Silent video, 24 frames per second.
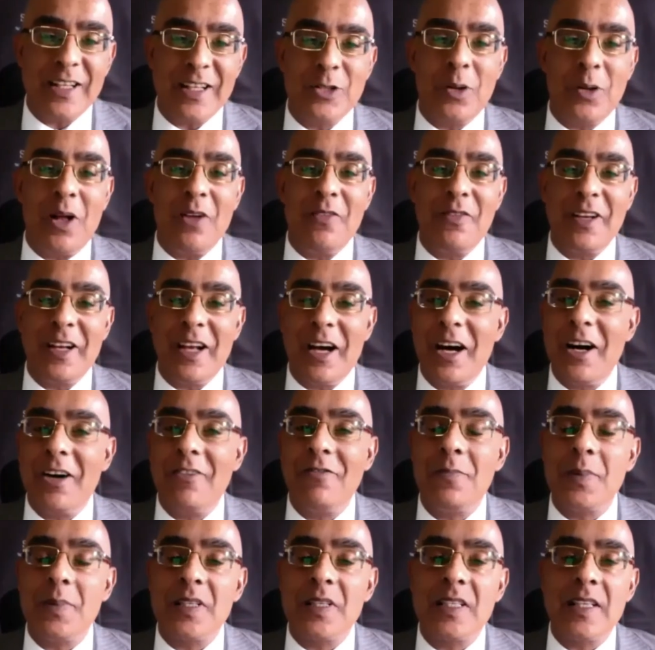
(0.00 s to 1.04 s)

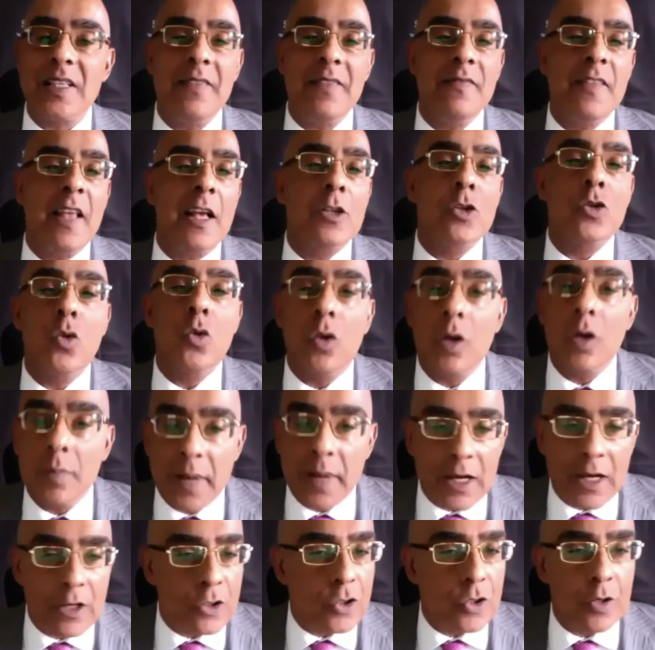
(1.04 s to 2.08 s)
12.5%. That's all
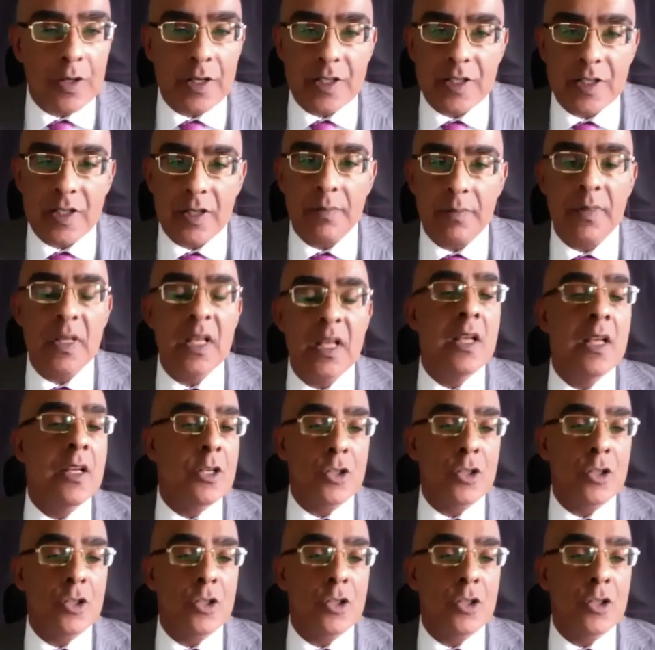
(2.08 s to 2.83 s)
about tourism.